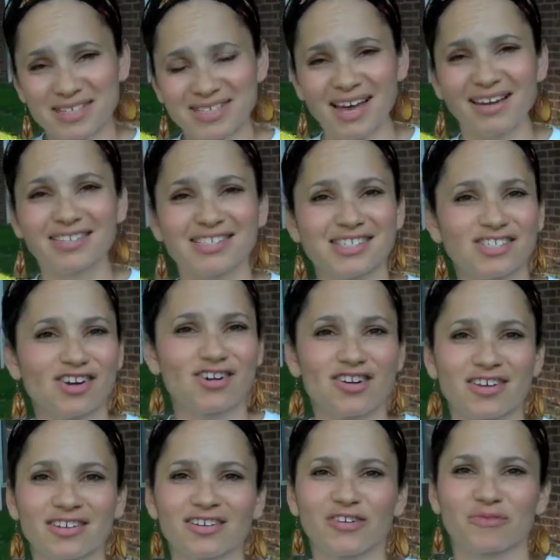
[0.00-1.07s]
We decided to start
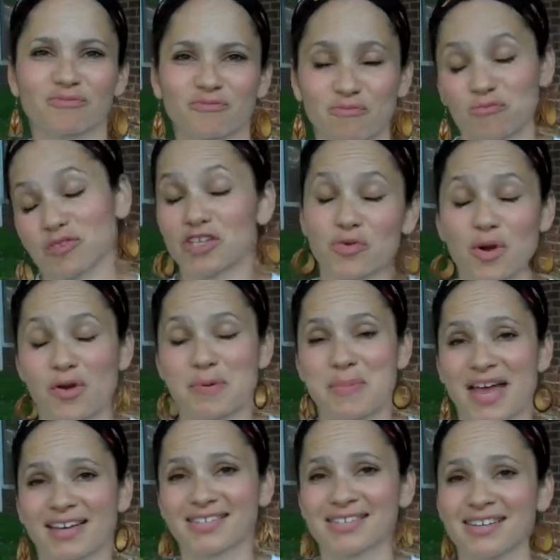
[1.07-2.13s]
a literary
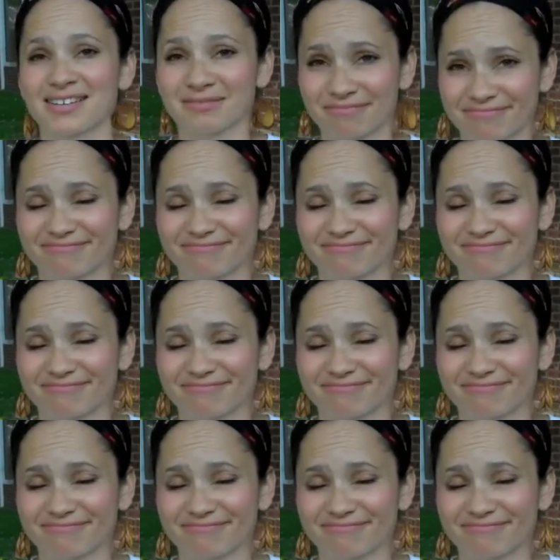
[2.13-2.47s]
magazine.